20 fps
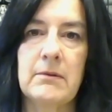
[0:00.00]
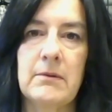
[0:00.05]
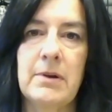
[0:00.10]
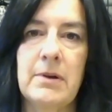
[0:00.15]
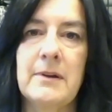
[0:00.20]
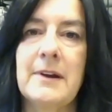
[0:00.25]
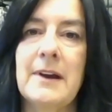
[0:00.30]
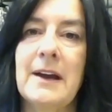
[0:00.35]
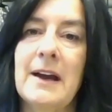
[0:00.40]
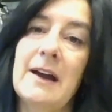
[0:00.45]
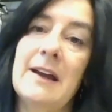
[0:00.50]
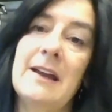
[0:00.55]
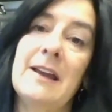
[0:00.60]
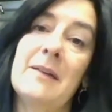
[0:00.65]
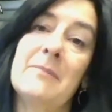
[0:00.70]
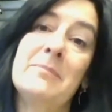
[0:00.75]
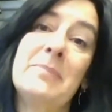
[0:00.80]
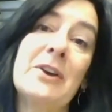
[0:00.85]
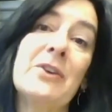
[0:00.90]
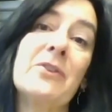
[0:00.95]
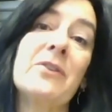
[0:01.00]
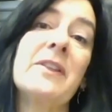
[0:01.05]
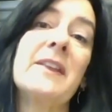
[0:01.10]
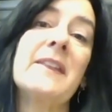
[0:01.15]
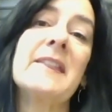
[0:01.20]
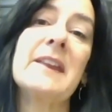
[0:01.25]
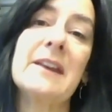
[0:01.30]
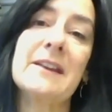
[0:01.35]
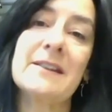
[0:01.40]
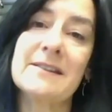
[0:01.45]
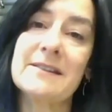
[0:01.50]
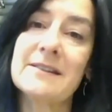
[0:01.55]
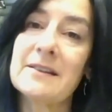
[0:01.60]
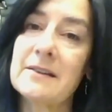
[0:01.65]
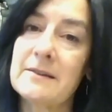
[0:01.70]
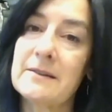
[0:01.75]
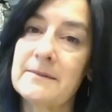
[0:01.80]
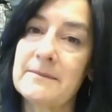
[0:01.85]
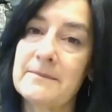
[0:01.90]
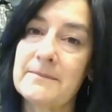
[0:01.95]
am bigger than
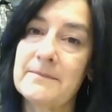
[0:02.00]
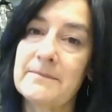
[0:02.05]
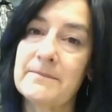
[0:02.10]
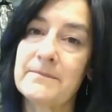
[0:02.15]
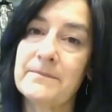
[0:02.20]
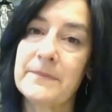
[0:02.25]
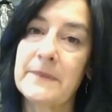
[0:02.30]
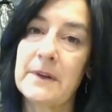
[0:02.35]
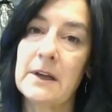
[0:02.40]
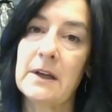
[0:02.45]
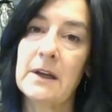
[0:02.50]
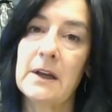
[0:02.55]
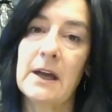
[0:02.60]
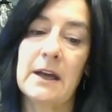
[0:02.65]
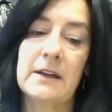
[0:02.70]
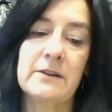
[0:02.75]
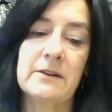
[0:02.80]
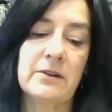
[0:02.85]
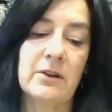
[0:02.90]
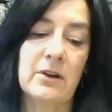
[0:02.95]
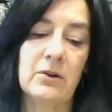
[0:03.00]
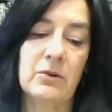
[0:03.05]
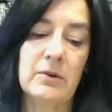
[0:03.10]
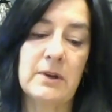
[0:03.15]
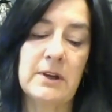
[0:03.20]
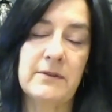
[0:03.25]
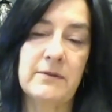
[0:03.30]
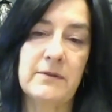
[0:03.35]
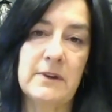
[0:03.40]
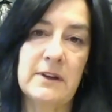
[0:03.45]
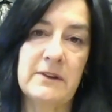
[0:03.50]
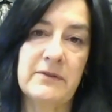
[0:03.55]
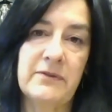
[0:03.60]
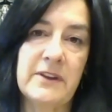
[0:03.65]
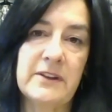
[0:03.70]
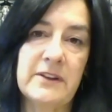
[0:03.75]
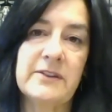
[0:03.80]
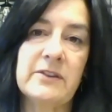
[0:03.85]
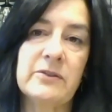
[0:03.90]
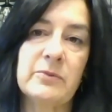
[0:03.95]
this. And so if
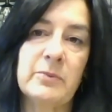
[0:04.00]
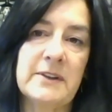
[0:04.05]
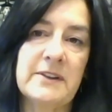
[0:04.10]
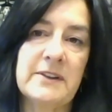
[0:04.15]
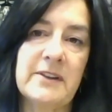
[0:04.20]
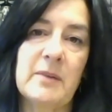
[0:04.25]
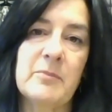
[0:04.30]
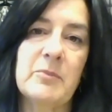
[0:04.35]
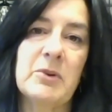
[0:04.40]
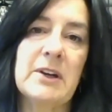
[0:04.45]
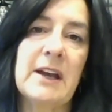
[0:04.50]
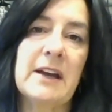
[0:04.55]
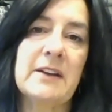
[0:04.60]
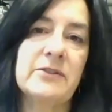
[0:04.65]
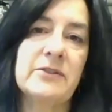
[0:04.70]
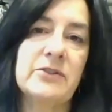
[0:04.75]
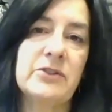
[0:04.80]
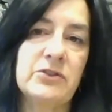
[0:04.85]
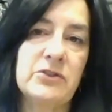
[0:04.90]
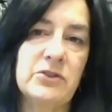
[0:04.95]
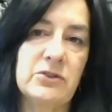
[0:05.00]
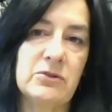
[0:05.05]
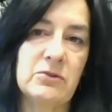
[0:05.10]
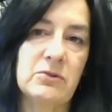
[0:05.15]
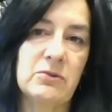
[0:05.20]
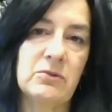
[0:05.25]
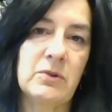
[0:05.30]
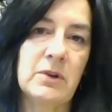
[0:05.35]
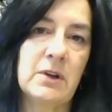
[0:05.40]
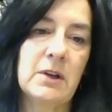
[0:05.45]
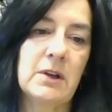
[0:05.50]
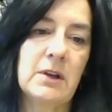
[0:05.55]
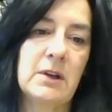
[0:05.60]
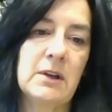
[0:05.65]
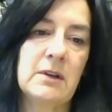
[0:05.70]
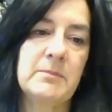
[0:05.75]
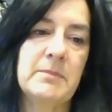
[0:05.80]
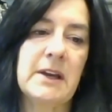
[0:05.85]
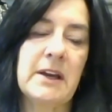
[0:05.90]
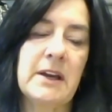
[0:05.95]
this is what someone has to do
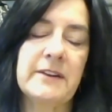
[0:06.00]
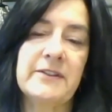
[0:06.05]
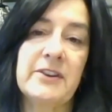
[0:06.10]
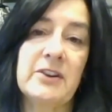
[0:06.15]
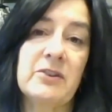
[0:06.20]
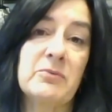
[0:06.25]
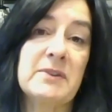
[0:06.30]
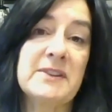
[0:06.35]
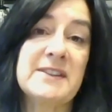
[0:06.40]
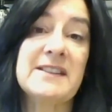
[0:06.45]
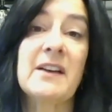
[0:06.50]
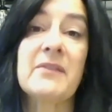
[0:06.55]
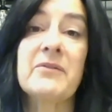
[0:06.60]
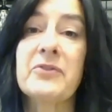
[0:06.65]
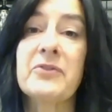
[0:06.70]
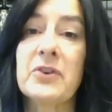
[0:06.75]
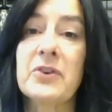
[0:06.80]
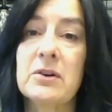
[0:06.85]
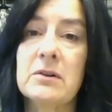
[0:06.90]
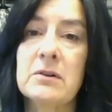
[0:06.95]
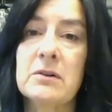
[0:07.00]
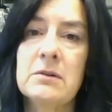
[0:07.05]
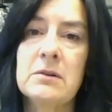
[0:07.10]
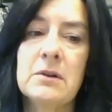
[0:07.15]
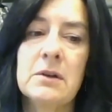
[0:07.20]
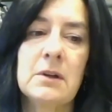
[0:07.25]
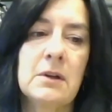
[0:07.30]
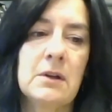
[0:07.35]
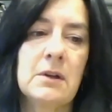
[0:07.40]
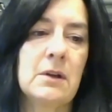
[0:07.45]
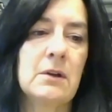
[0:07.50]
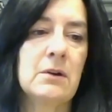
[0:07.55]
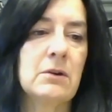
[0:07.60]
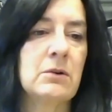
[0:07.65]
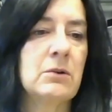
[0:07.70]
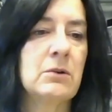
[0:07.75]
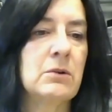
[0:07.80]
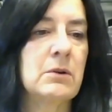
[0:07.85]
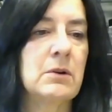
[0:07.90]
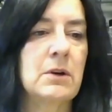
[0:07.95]
because they're resentful
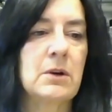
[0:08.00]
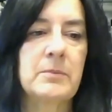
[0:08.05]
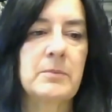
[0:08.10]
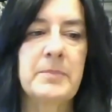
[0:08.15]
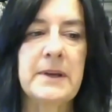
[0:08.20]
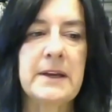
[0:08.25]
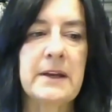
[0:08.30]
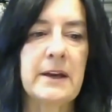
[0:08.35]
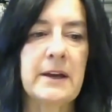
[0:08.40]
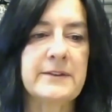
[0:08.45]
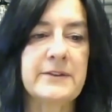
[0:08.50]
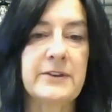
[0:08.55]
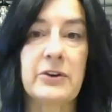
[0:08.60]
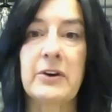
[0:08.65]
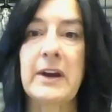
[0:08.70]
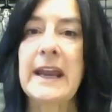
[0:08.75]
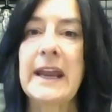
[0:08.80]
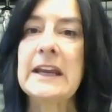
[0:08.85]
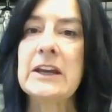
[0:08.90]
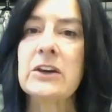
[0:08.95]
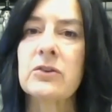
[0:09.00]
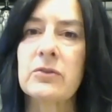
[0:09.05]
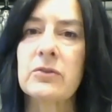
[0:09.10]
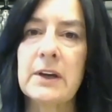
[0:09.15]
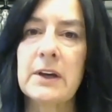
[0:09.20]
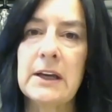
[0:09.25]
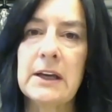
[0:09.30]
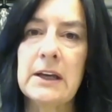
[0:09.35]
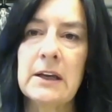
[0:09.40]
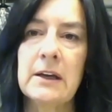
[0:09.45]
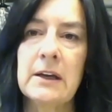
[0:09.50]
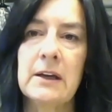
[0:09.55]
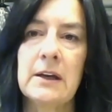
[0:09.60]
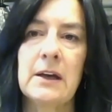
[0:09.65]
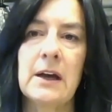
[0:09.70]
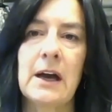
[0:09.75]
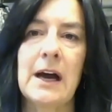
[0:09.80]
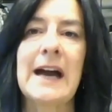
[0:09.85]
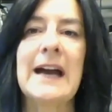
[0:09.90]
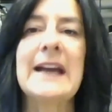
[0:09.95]
or because they're angry,
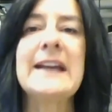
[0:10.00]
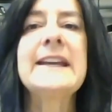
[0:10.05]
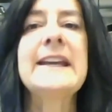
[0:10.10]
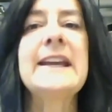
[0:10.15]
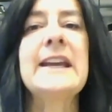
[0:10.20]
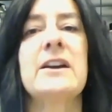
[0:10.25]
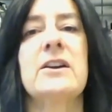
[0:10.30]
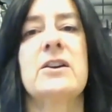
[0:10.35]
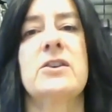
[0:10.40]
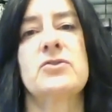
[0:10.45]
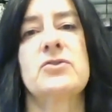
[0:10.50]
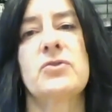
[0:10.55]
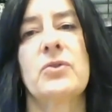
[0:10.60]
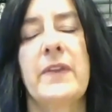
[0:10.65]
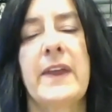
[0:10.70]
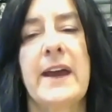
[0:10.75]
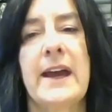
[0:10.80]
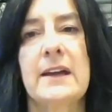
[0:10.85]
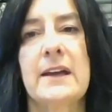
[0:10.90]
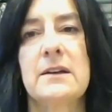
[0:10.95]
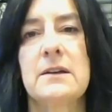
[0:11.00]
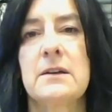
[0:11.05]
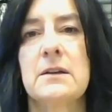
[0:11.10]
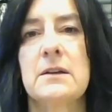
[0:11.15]
I can't control that.